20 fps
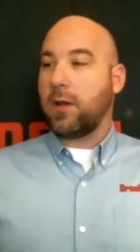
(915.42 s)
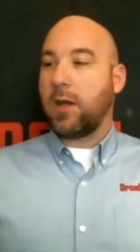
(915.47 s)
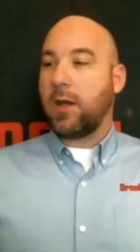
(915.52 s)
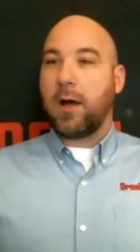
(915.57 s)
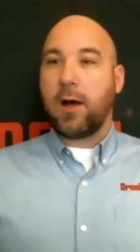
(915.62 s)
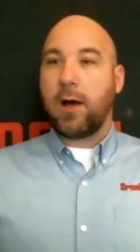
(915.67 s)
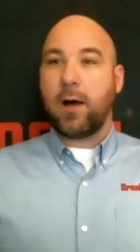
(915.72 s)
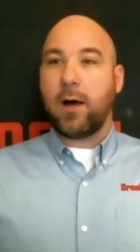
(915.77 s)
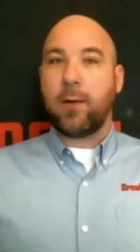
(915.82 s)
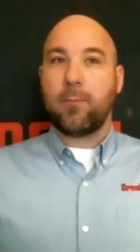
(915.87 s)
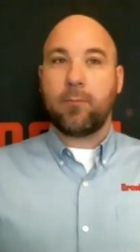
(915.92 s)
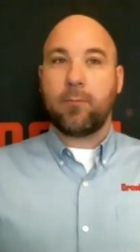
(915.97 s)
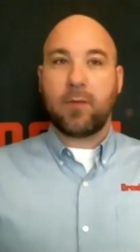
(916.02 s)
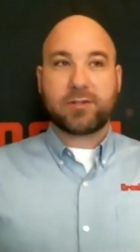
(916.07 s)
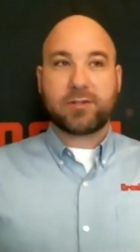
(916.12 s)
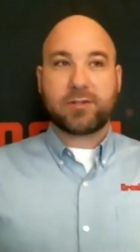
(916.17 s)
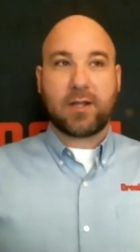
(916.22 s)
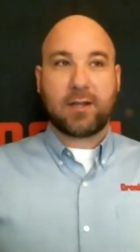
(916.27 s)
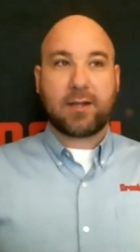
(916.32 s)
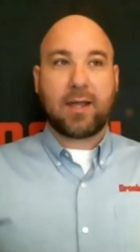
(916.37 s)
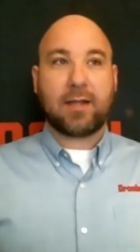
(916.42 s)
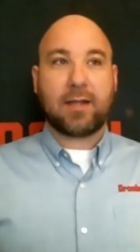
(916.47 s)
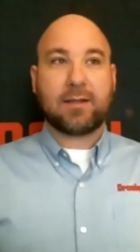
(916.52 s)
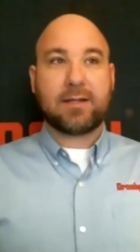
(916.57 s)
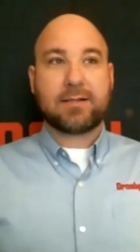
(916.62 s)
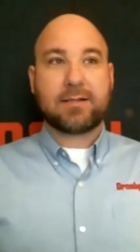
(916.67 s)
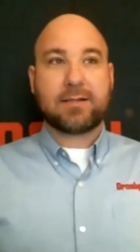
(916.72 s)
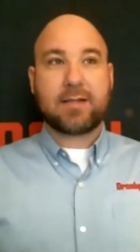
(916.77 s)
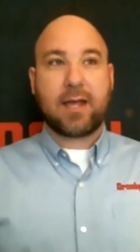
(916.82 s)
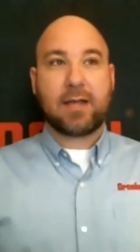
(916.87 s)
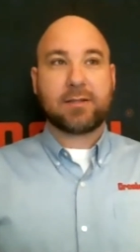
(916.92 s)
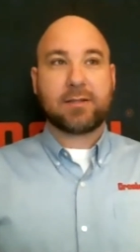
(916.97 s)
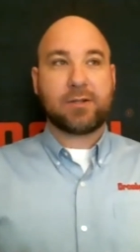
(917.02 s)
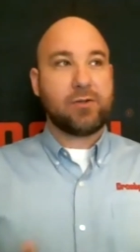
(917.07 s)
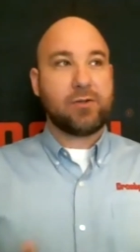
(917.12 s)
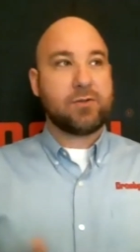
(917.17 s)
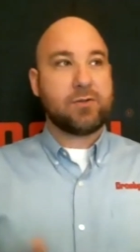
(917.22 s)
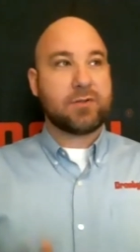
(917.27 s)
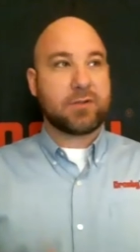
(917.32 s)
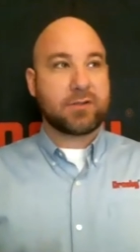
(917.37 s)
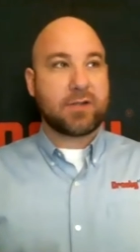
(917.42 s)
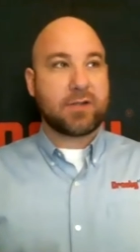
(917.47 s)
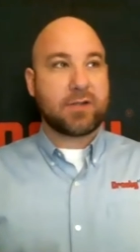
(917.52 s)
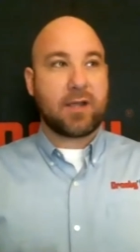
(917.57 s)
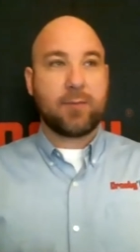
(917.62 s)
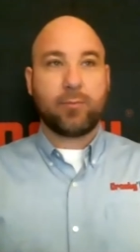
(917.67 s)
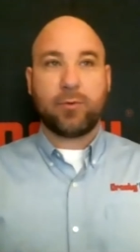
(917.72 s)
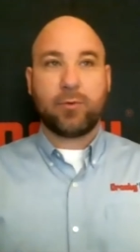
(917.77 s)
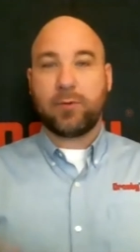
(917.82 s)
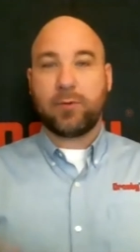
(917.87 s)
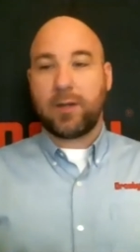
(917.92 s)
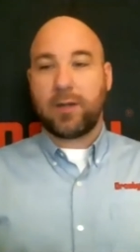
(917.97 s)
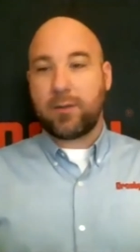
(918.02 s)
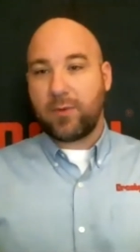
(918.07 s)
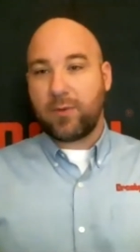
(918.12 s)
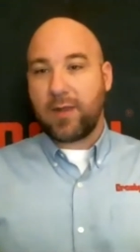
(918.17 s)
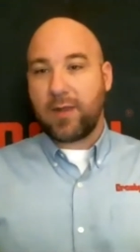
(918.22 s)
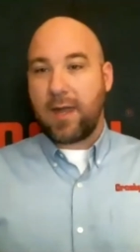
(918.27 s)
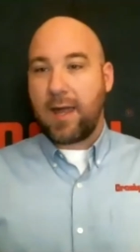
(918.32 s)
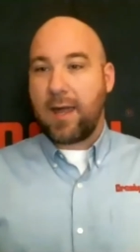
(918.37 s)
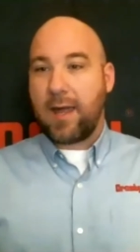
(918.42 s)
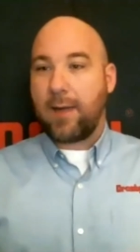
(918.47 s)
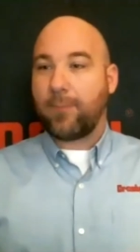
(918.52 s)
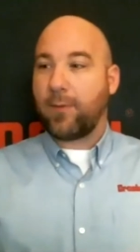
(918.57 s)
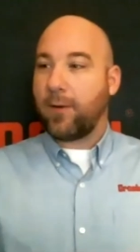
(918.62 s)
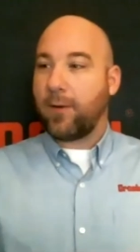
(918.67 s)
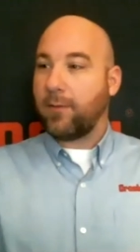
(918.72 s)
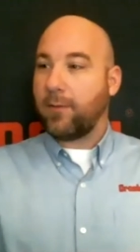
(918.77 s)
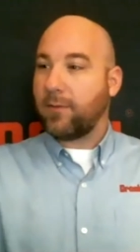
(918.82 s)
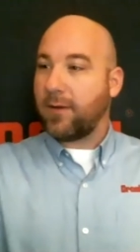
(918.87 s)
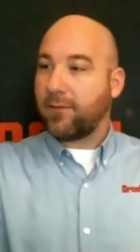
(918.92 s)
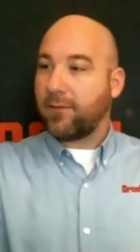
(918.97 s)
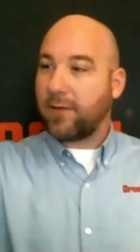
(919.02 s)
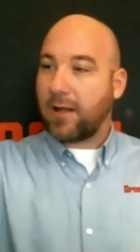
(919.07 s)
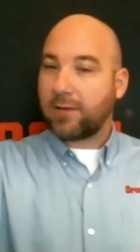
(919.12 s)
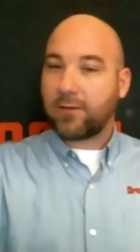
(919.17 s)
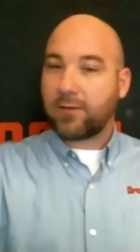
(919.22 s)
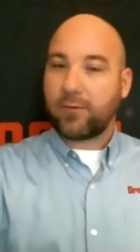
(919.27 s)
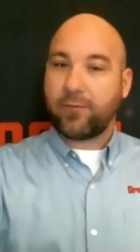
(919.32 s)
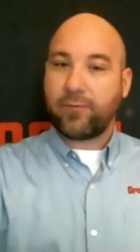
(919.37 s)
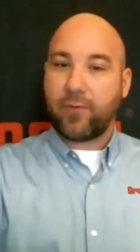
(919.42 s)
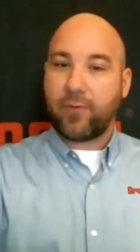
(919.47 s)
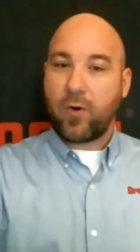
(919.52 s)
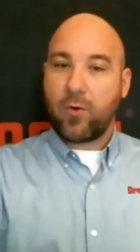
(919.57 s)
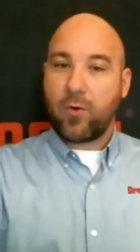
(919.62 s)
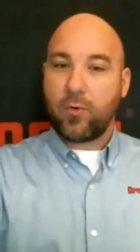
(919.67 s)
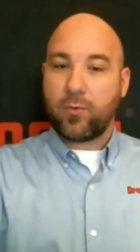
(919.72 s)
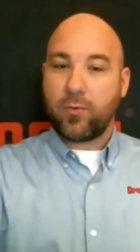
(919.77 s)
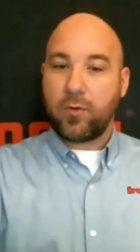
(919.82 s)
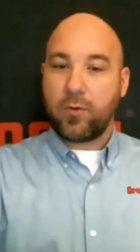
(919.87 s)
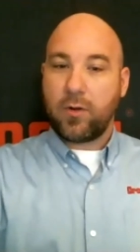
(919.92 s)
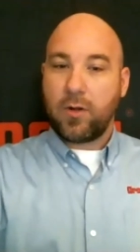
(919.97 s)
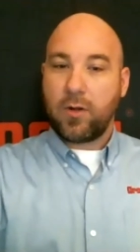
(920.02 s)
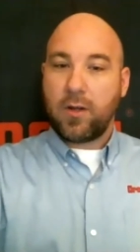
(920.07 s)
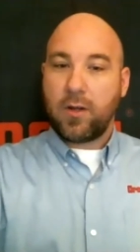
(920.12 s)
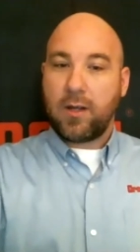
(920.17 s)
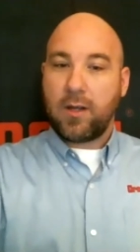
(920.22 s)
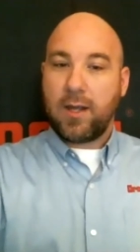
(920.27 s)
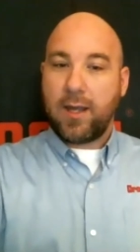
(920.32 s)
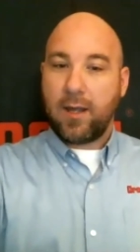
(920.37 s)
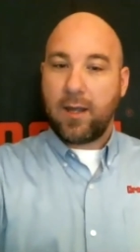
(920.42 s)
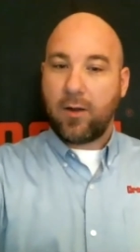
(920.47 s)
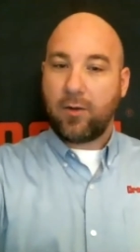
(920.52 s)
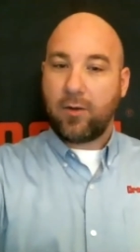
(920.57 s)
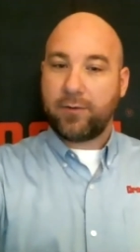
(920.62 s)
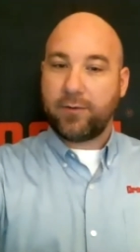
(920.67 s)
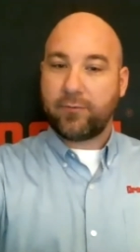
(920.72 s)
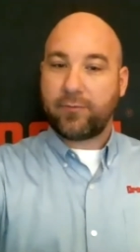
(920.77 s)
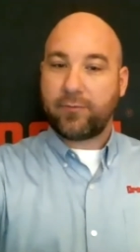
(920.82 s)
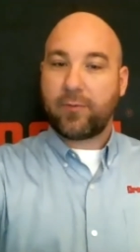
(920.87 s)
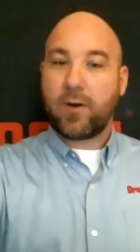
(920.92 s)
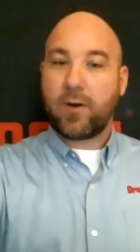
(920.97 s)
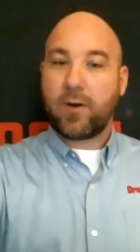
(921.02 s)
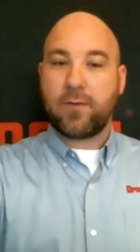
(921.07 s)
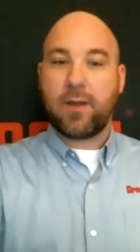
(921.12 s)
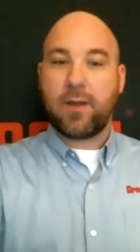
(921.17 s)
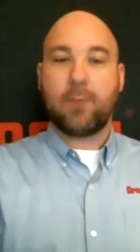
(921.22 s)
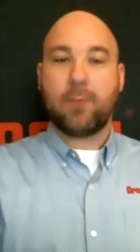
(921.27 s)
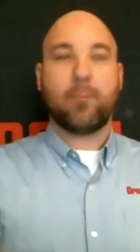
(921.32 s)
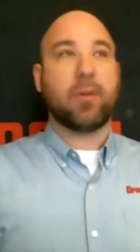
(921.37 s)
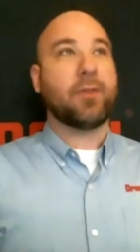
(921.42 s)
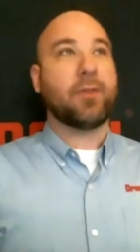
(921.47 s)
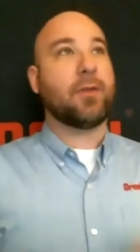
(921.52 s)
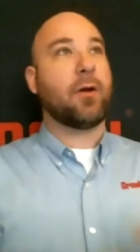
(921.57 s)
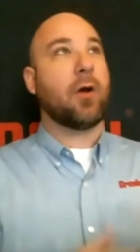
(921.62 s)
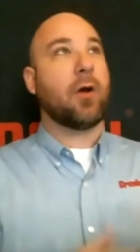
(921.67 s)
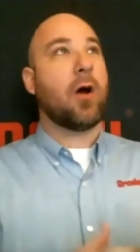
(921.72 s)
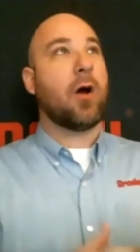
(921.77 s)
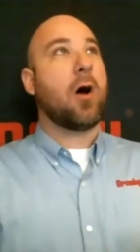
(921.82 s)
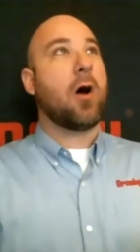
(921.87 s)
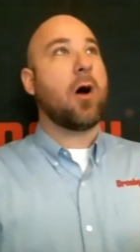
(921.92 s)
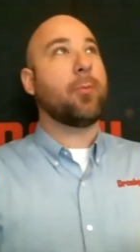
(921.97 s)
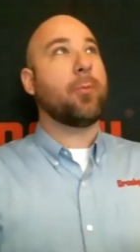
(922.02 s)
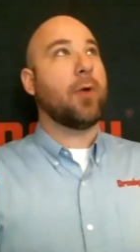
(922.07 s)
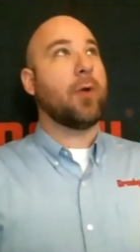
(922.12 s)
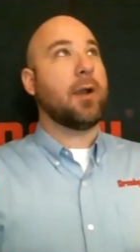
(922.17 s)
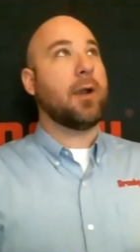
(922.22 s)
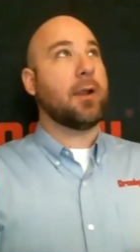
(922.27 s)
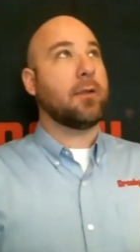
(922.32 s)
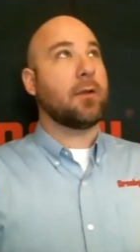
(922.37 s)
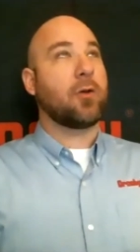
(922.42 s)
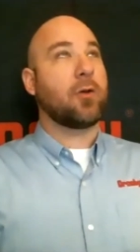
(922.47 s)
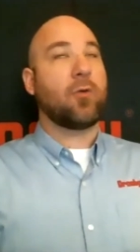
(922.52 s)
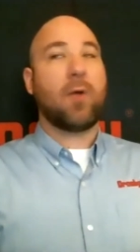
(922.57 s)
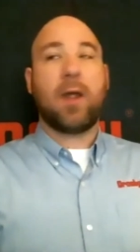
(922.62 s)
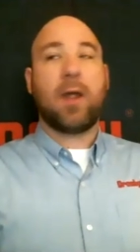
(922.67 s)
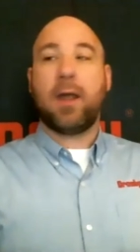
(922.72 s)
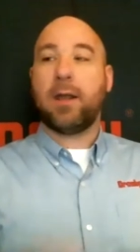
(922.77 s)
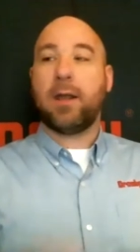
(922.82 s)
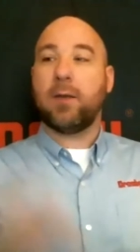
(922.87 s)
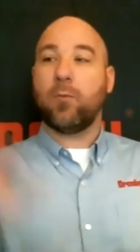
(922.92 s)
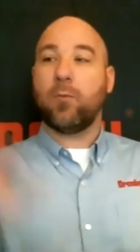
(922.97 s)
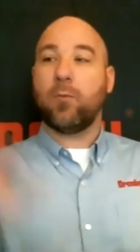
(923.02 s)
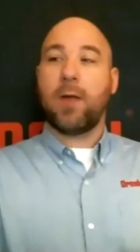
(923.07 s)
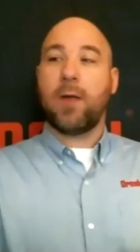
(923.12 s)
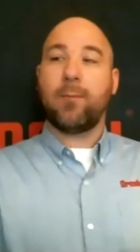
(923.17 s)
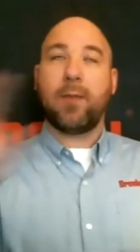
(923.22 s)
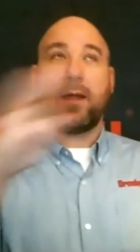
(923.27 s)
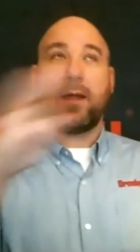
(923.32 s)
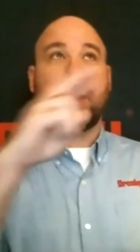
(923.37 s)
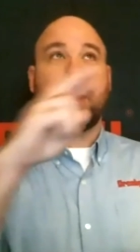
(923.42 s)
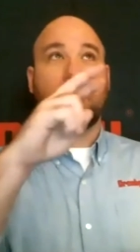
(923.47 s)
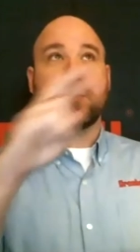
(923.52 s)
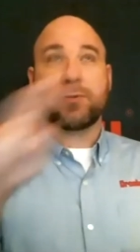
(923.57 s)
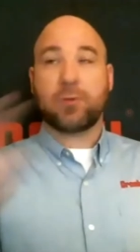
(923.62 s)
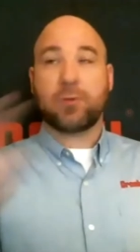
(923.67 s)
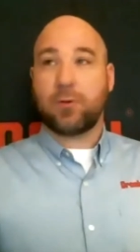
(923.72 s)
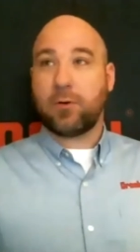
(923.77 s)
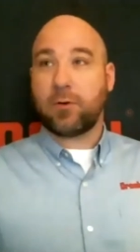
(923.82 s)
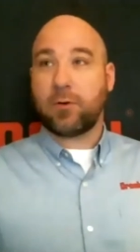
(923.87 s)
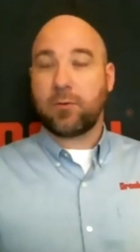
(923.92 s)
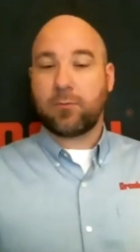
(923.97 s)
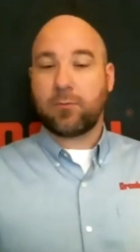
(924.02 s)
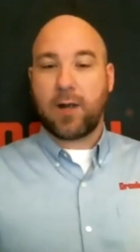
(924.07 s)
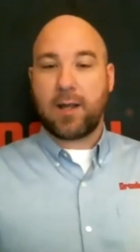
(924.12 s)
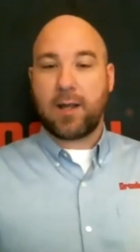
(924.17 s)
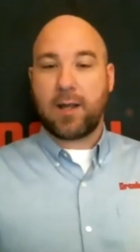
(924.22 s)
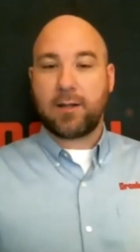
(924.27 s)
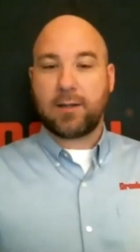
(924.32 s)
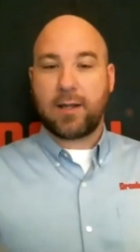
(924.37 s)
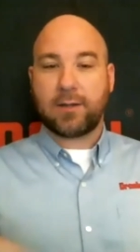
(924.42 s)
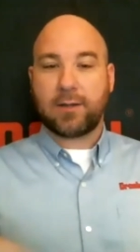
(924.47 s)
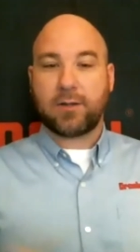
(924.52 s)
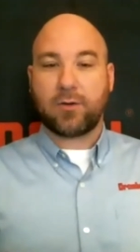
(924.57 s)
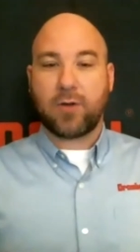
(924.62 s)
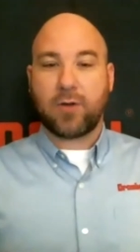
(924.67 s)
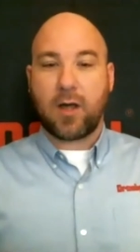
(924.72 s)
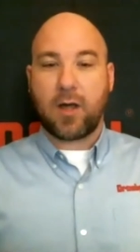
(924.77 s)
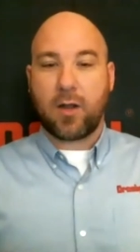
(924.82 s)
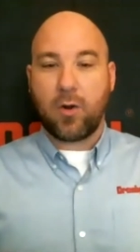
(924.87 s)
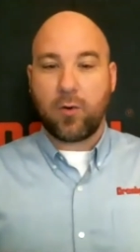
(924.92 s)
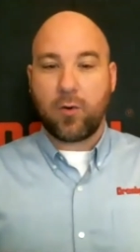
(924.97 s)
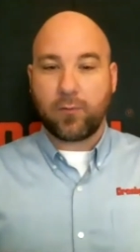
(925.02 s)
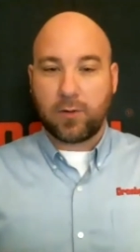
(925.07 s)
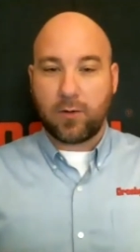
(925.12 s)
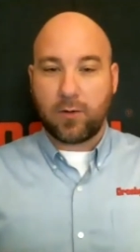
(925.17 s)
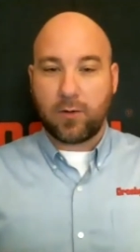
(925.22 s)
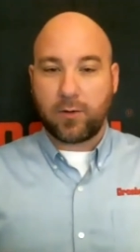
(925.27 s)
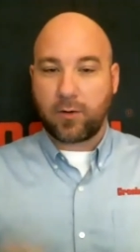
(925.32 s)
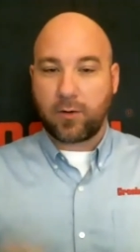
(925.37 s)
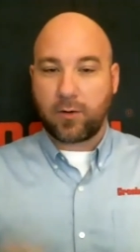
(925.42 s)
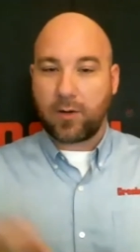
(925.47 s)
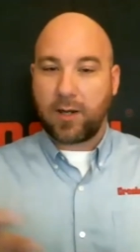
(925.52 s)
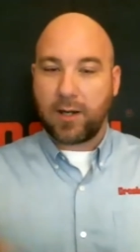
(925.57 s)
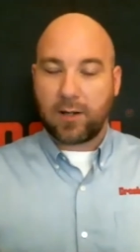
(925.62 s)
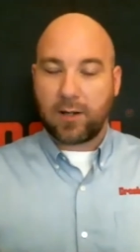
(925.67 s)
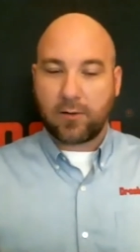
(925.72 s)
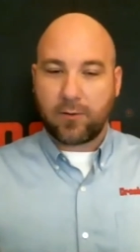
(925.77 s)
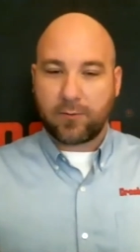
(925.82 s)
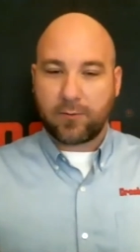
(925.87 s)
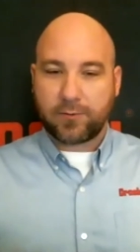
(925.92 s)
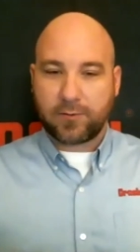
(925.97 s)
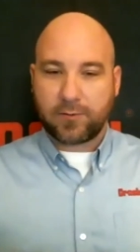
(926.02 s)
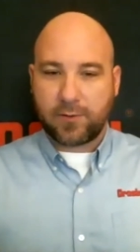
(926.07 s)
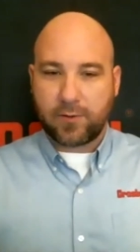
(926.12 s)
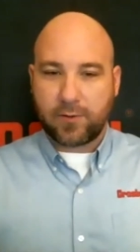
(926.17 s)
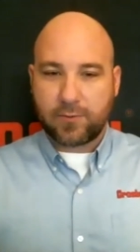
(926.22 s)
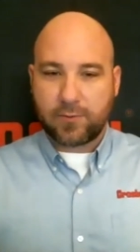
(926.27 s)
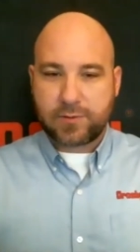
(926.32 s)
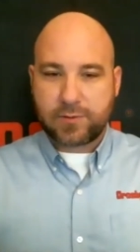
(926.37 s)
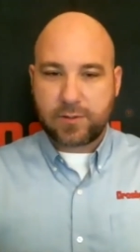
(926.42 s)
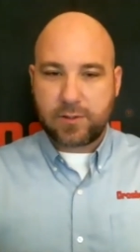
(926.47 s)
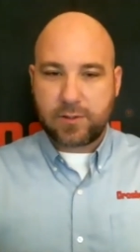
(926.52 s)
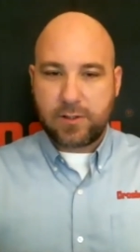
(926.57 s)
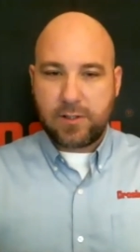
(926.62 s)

Uh, much like that, these guys are using, say, a Bluelink with the app. They, they've got their phone held in front of them, but they're operating the crane and, and making sure, right, that they're not overloading or getting close to loads.